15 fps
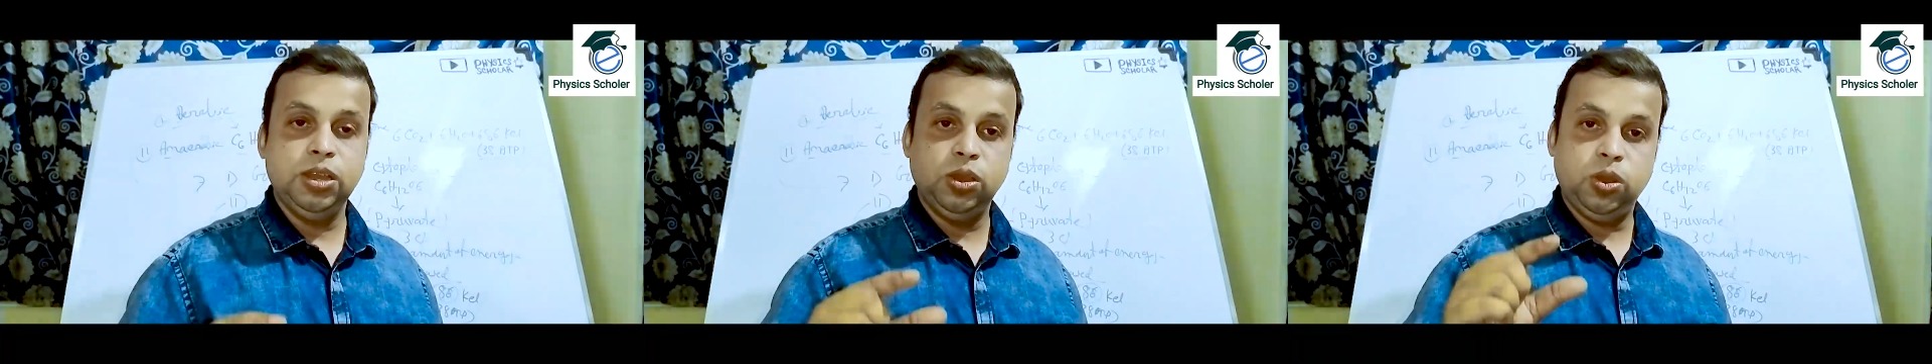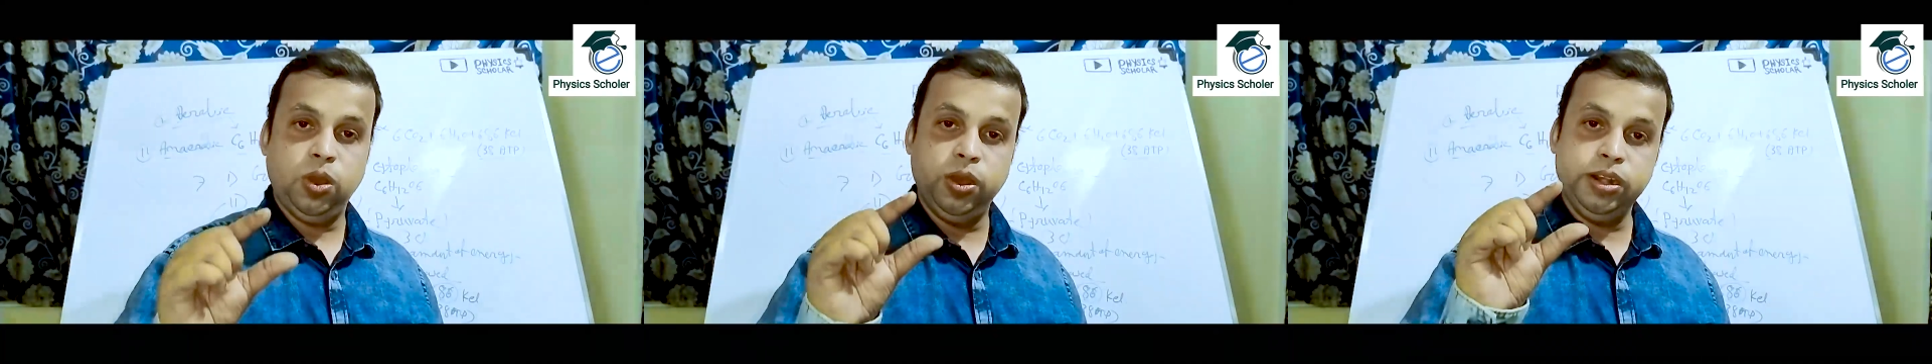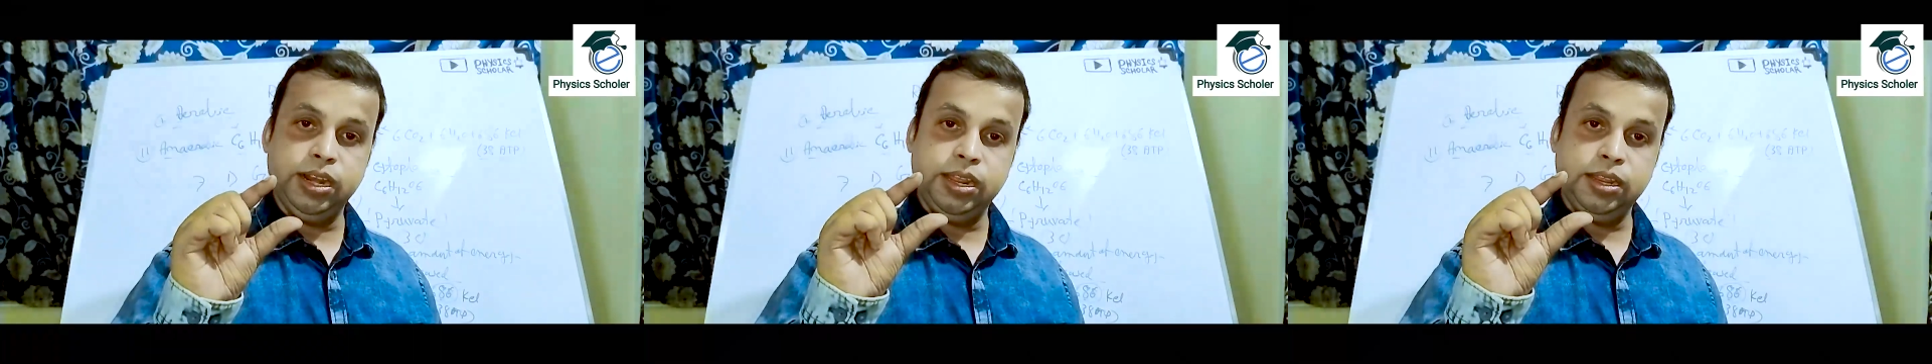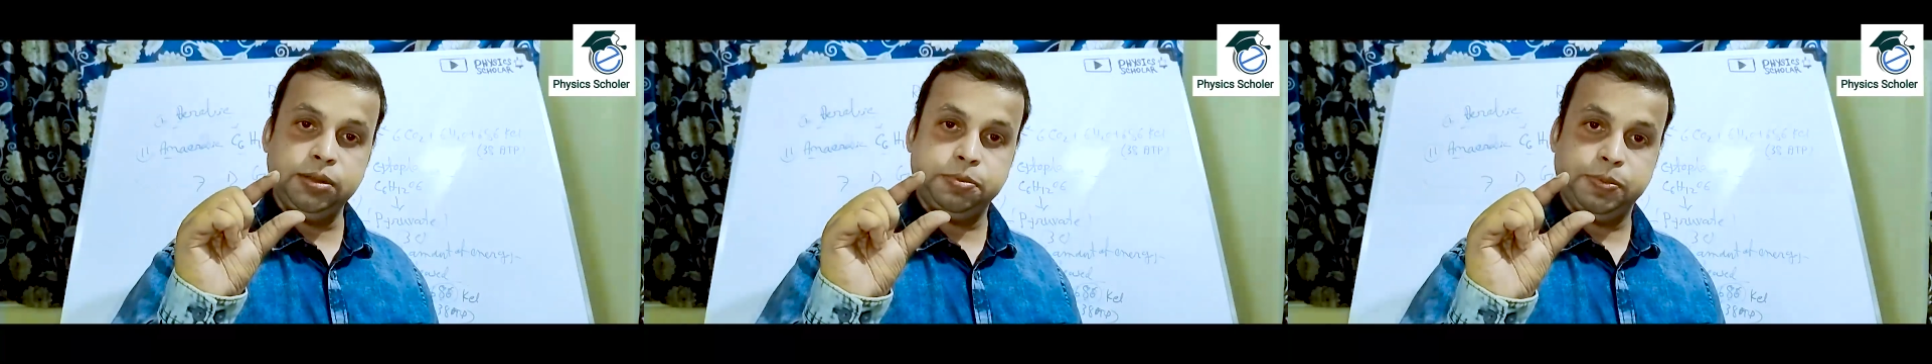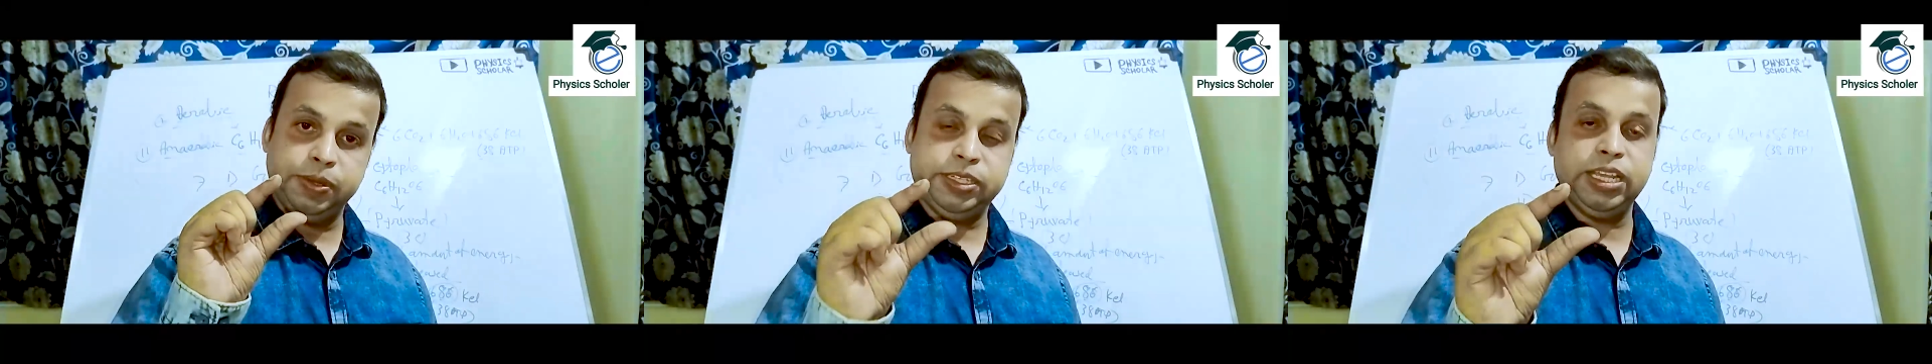on a
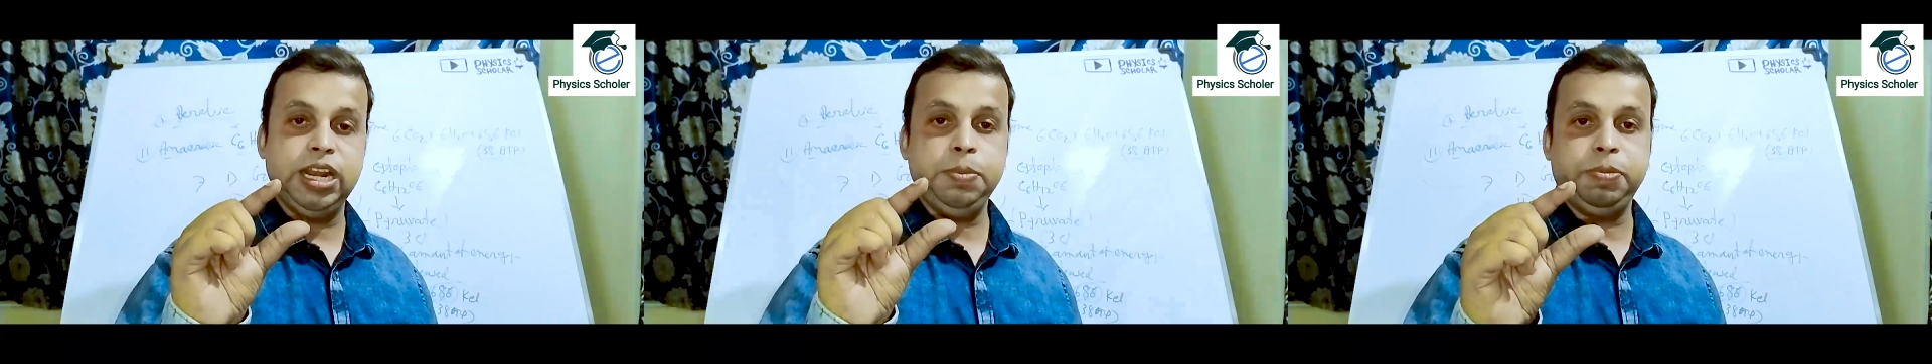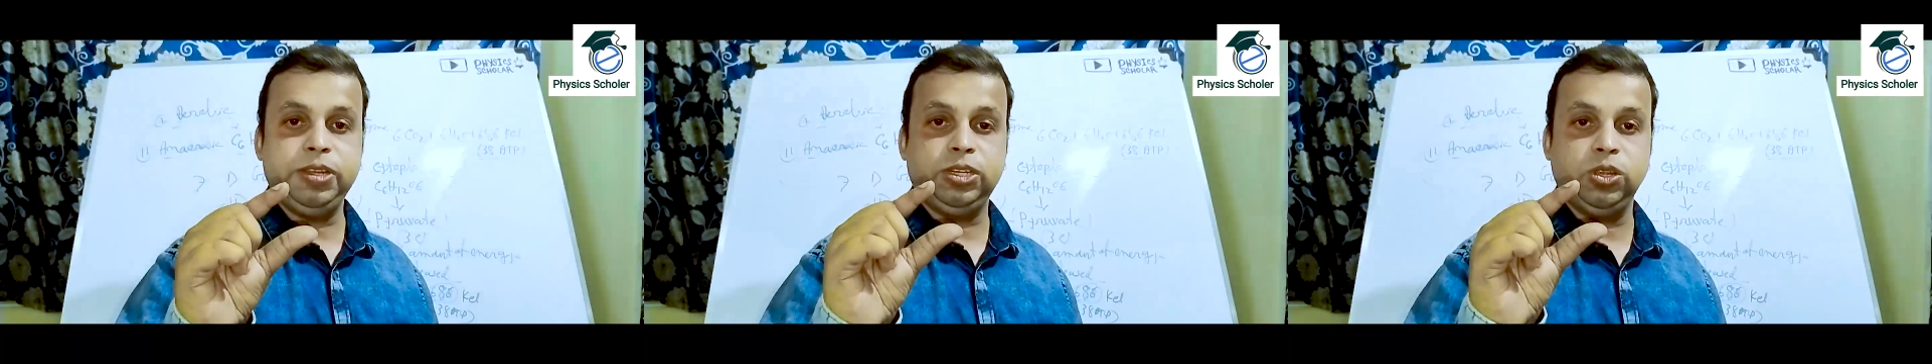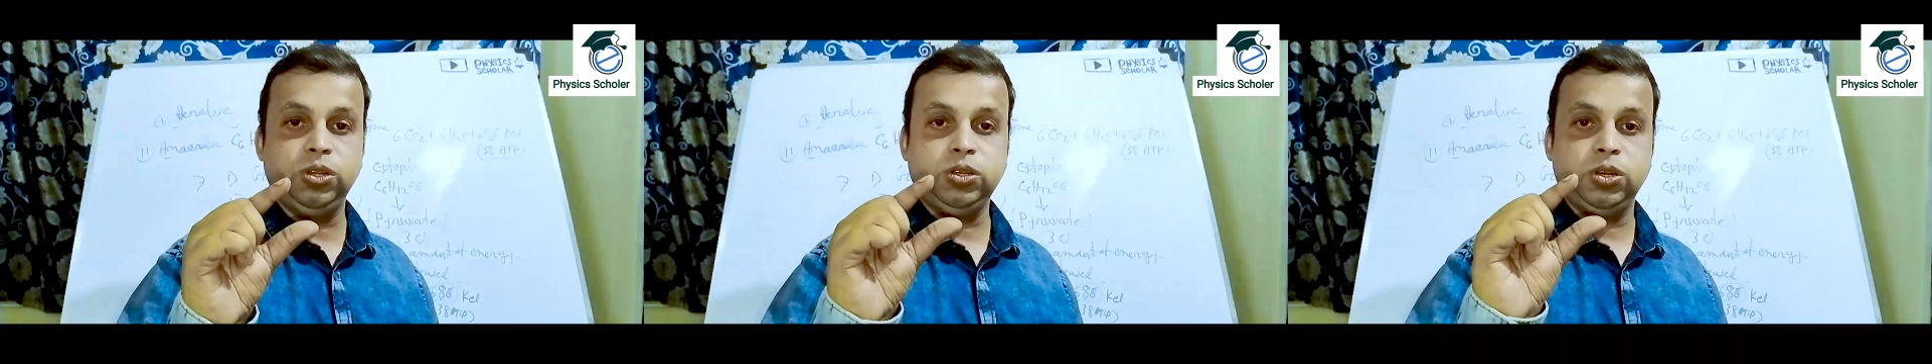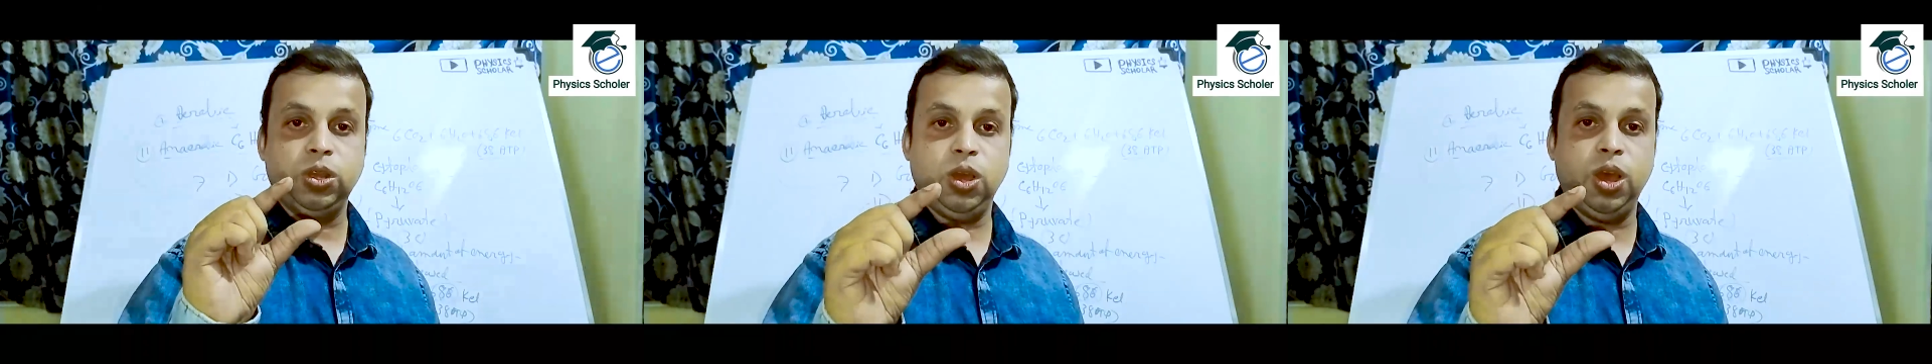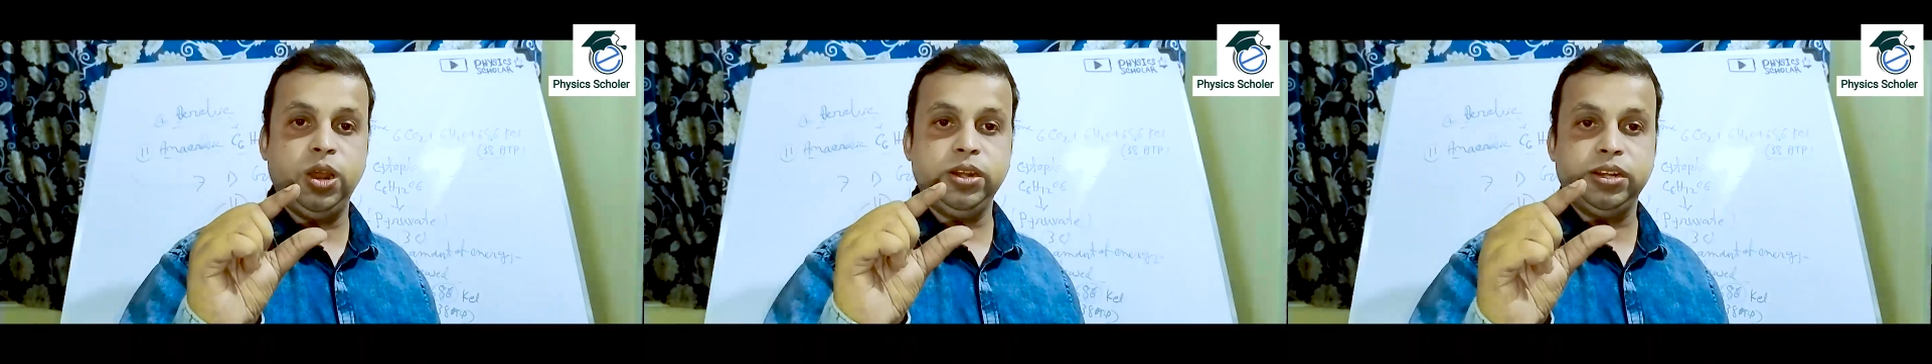special episode
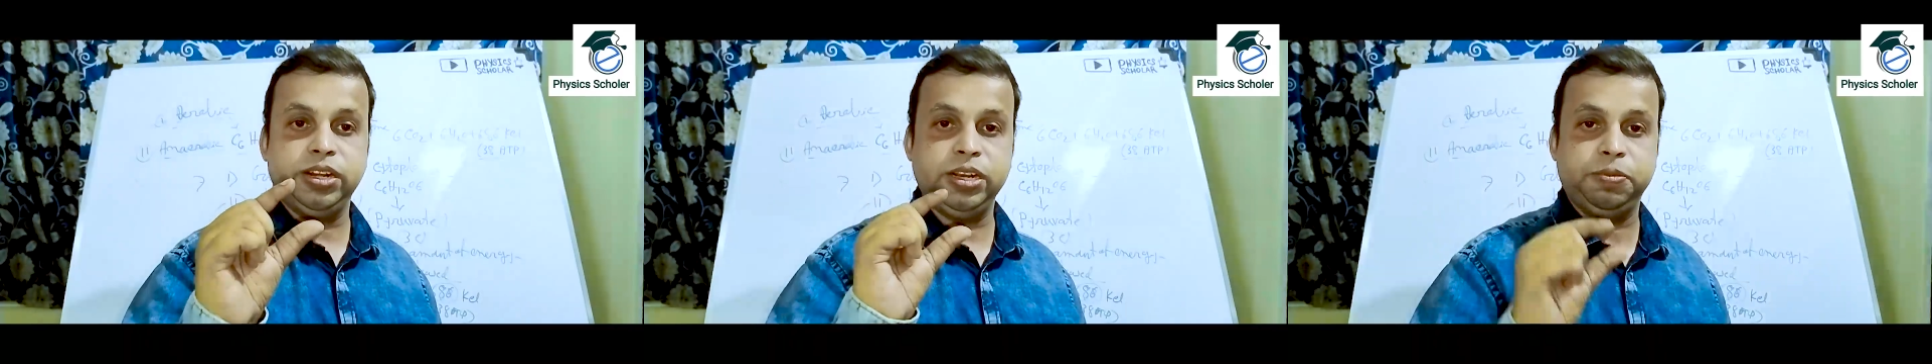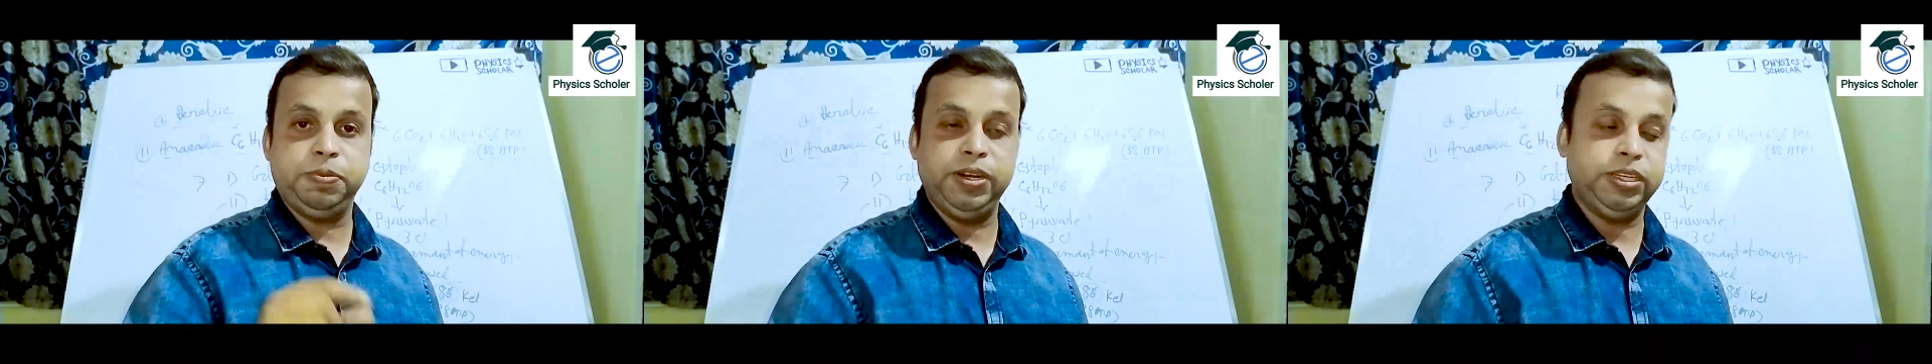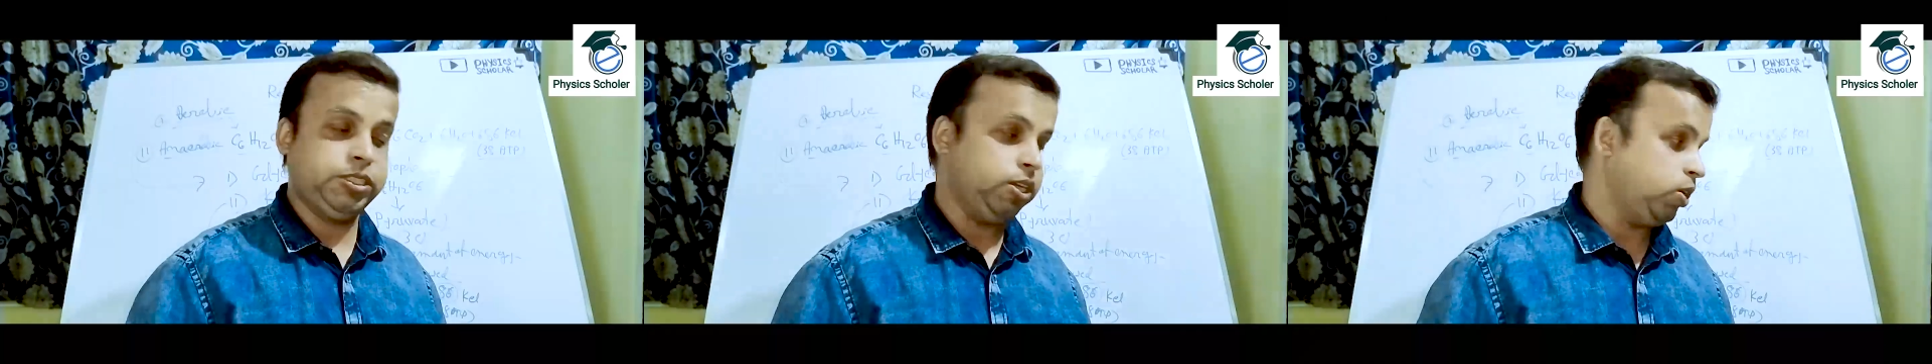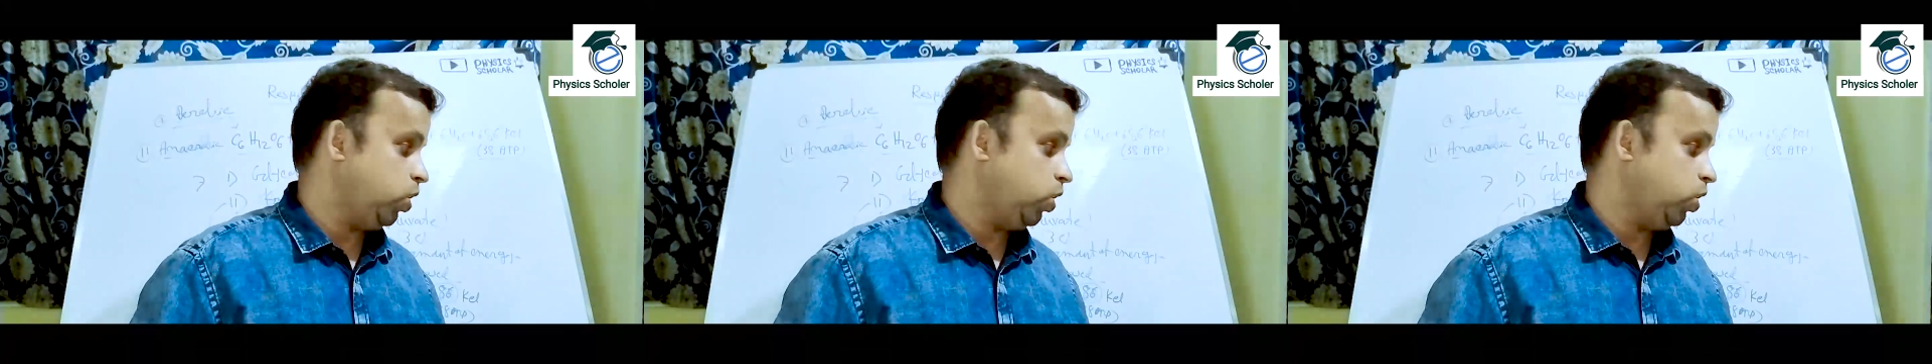on respiration.